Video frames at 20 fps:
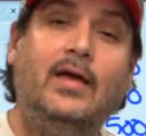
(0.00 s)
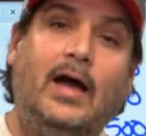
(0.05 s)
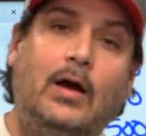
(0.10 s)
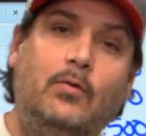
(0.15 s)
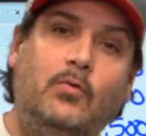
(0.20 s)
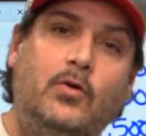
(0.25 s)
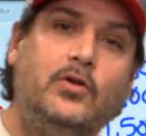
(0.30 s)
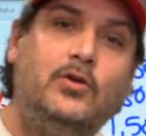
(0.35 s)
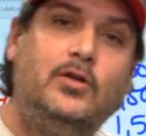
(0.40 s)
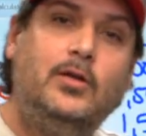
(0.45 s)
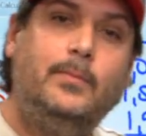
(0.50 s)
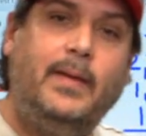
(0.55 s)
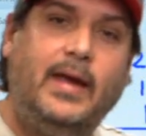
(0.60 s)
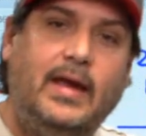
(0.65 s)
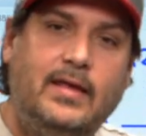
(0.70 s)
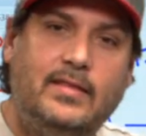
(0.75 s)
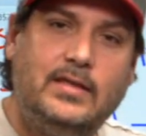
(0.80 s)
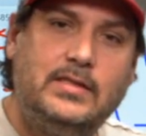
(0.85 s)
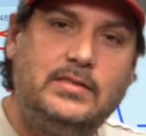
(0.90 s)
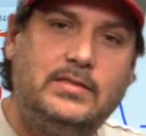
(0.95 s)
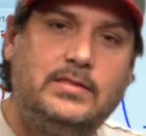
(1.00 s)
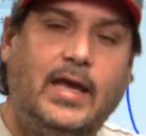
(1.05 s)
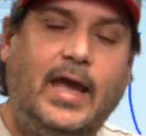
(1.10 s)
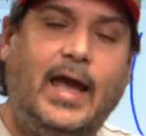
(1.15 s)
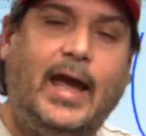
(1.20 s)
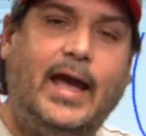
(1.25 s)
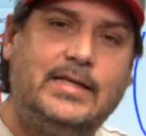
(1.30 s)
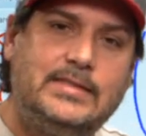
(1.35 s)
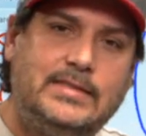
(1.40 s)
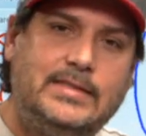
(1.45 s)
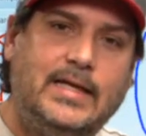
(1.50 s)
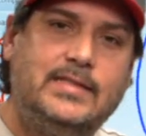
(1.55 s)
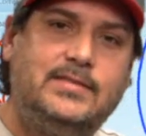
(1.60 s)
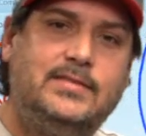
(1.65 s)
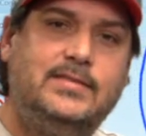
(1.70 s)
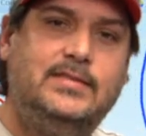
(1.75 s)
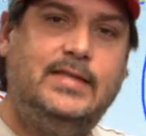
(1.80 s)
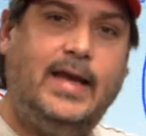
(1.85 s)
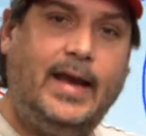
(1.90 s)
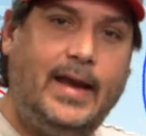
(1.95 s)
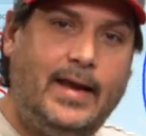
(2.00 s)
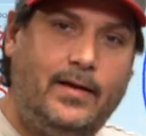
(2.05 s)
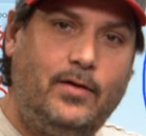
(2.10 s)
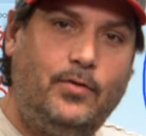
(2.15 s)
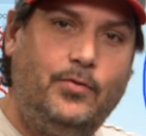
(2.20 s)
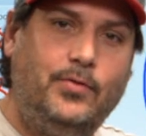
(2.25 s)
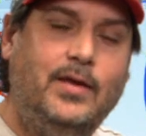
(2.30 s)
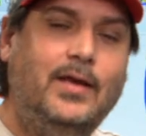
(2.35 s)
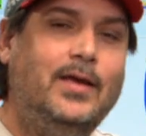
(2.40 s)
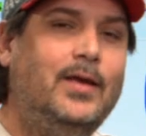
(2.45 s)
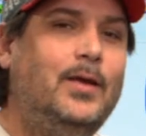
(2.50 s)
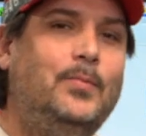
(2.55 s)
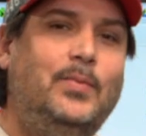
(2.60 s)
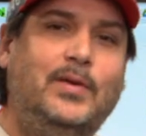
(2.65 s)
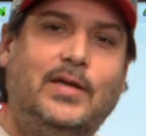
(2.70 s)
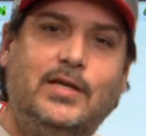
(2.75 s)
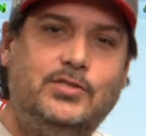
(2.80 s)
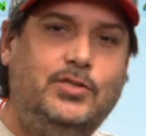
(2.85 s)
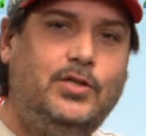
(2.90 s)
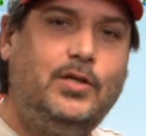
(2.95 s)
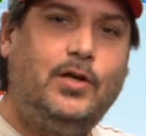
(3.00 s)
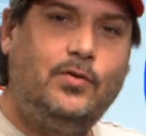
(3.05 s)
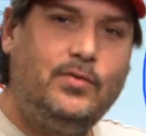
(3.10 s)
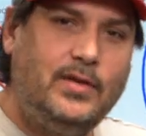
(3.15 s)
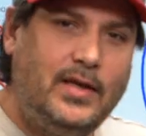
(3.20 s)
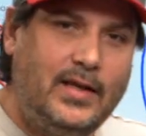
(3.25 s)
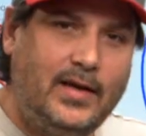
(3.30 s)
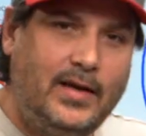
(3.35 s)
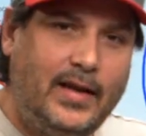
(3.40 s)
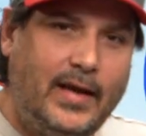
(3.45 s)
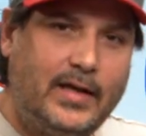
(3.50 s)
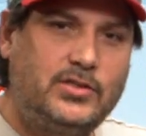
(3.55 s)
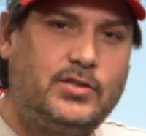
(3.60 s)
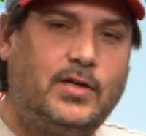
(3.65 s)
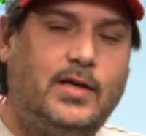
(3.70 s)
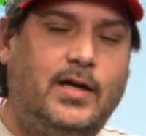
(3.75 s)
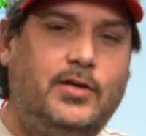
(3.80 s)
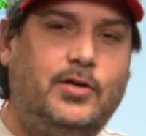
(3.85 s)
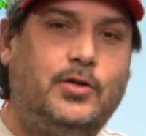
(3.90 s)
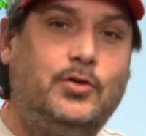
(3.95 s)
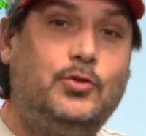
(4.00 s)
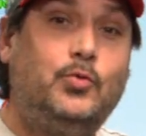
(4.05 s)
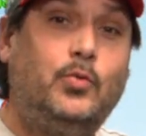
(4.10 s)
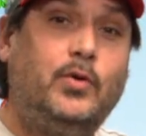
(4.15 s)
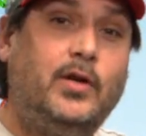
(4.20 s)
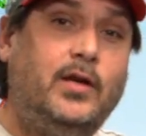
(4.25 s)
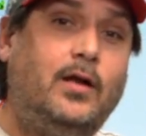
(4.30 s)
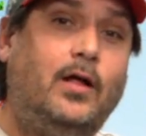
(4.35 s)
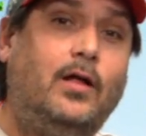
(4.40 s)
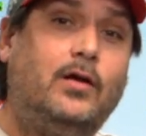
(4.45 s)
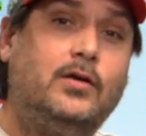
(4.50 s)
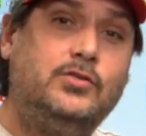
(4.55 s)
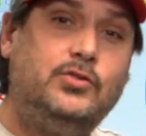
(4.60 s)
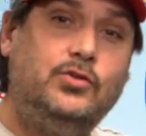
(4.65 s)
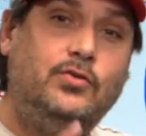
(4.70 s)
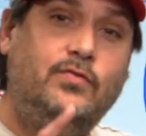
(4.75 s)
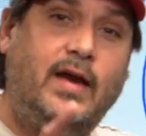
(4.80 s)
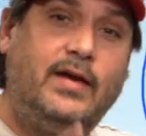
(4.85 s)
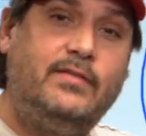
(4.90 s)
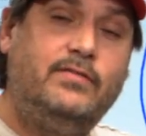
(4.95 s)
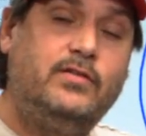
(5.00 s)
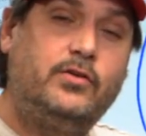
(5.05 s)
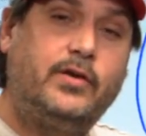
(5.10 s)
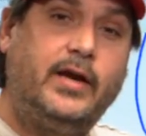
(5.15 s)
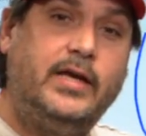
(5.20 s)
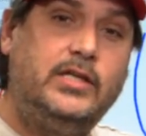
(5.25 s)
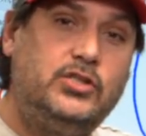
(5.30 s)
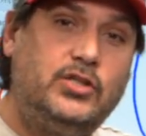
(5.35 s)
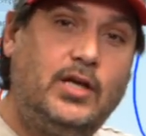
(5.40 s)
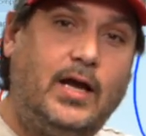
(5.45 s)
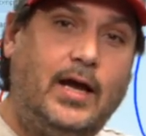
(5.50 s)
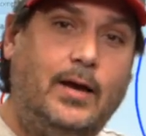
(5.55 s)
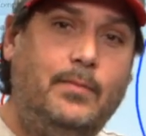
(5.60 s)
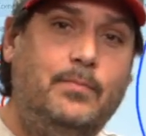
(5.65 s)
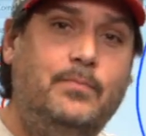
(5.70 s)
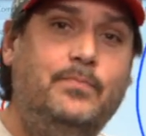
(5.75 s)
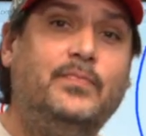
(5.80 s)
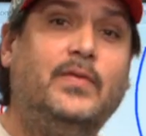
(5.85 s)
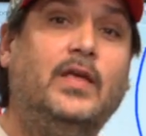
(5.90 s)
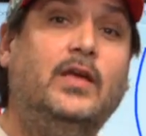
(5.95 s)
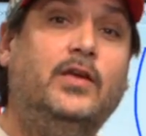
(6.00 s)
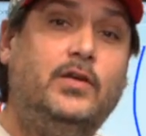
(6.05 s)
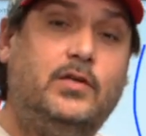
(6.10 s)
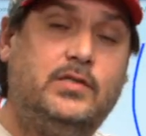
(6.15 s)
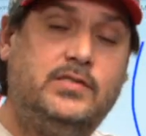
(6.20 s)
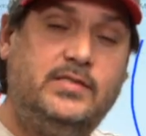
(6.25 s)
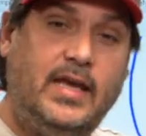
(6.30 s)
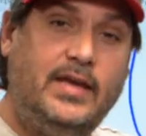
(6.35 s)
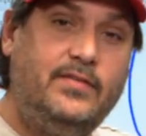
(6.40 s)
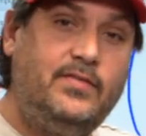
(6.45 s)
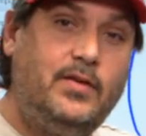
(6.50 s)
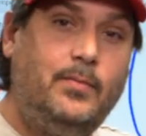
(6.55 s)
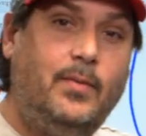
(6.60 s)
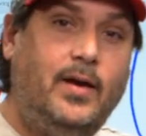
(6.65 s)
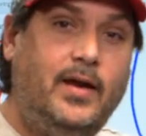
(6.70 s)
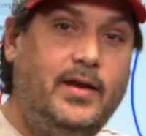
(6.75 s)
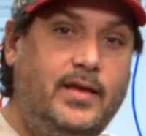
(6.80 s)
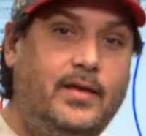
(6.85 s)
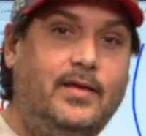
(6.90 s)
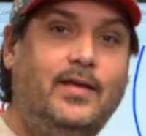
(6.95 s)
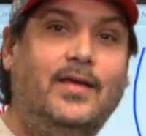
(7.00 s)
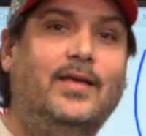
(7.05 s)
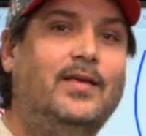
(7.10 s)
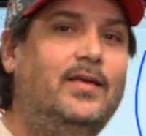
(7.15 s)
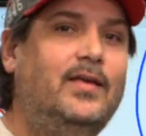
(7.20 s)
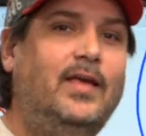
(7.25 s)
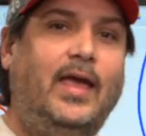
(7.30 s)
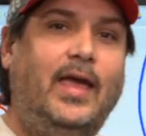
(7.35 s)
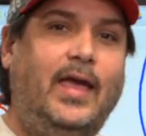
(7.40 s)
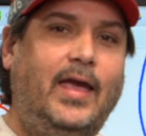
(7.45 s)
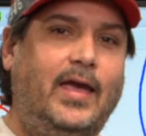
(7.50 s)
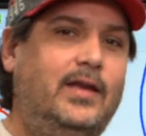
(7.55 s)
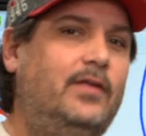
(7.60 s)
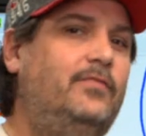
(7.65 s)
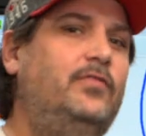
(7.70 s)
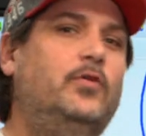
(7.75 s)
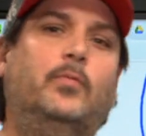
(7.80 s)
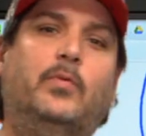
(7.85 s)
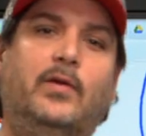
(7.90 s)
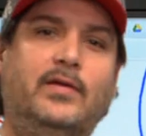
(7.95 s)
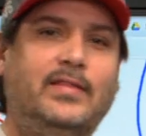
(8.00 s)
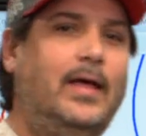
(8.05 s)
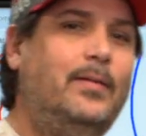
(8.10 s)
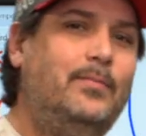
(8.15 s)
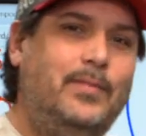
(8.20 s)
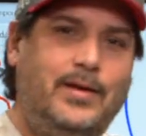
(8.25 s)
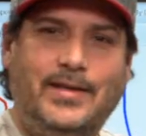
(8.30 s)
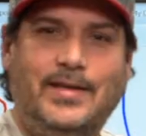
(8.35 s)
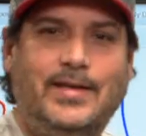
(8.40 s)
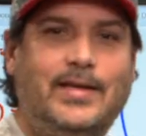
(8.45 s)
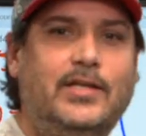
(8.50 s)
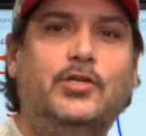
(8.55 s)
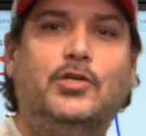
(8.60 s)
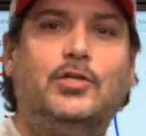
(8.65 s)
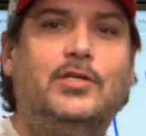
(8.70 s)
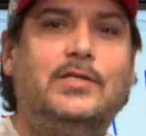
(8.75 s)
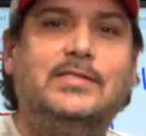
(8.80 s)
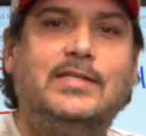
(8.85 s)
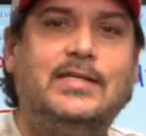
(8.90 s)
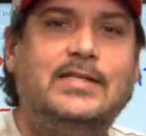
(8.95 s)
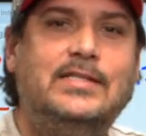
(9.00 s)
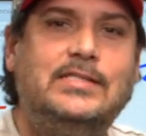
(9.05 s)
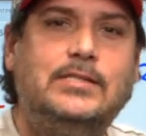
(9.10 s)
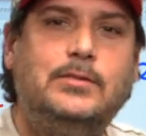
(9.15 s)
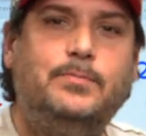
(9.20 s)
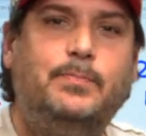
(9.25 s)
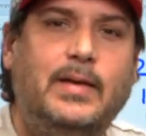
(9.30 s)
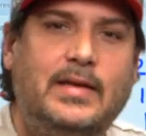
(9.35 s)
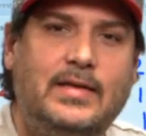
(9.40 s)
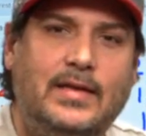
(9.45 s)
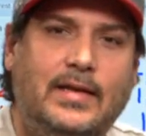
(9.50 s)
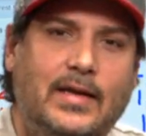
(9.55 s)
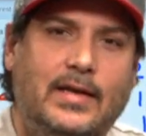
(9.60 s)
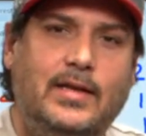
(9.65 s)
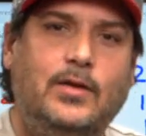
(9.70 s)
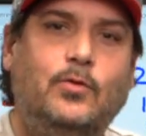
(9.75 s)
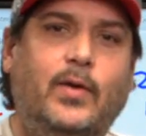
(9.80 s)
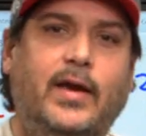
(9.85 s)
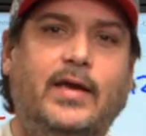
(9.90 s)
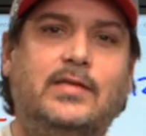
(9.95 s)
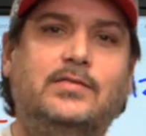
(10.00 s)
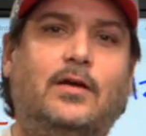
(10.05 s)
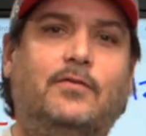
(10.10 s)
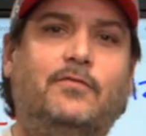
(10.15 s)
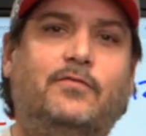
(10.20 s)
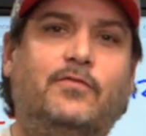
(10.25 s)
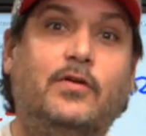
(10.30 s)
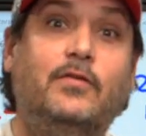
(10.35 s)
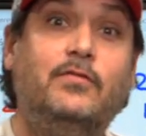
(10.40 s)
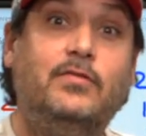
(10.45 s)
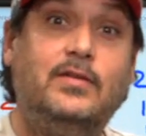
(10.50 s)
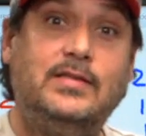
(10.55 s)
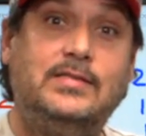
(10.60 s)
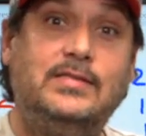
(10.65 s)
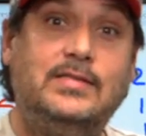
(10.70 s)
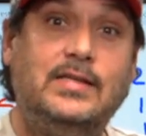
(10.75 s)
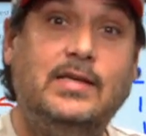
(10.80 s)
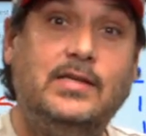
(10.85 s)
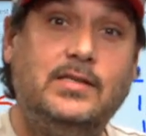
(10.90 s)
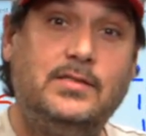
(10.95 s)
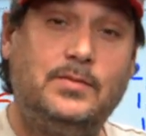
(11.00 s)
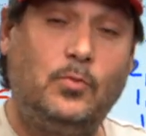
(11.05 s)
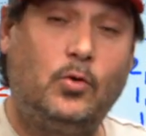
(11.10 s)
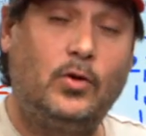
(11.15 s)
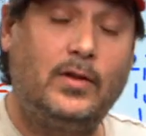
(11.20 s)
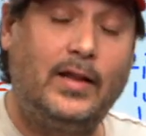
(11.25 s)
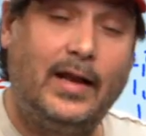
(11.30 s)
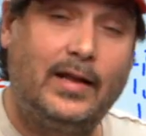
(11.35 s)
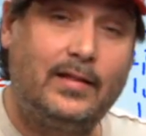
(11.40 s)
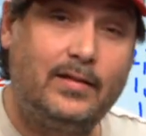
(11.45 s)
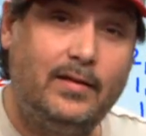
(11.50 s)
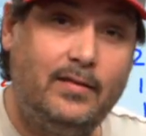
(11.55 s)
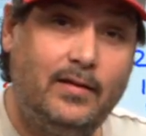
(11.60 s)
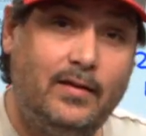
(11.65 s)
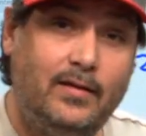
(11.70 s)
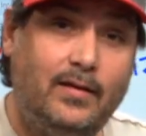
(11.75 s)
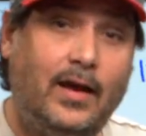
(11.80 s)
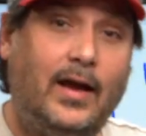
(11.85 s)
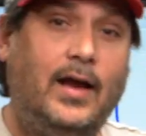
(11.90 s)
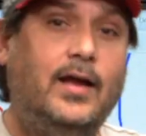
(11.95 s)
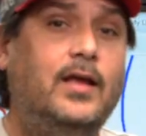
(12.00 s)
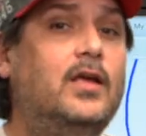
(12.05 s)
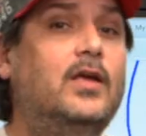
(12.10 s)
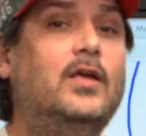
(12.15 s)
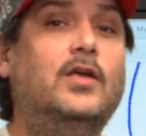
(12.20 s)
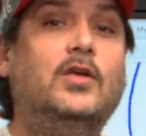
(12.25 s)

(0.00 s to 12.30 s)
I want you to pay these assets down because you don't need an extra $120. You have a great job, you're saving money, and if you bring that money in, you're just going to spend it anyways on frivolous things more likely than not.